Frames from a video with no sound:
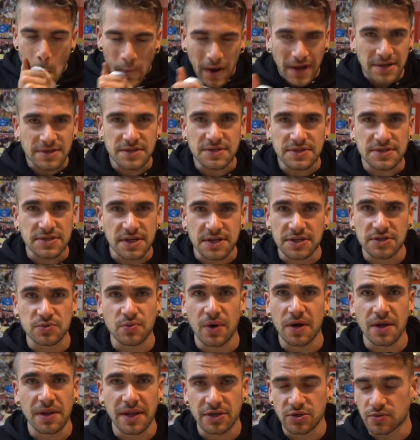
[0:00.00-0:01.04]
I just said as
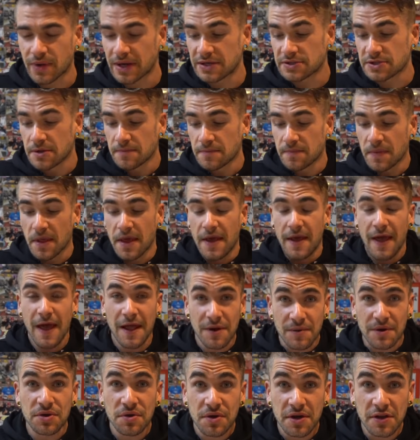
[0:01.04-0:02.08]
well like twice.
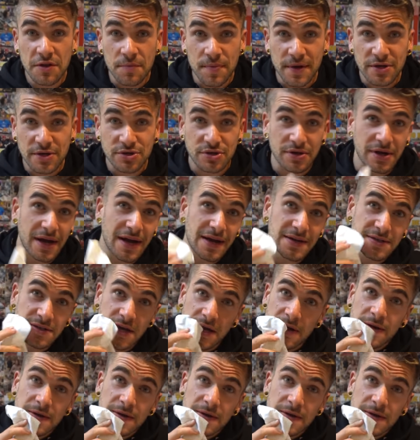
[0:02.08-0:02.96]
Anyway, you get the picture, guys.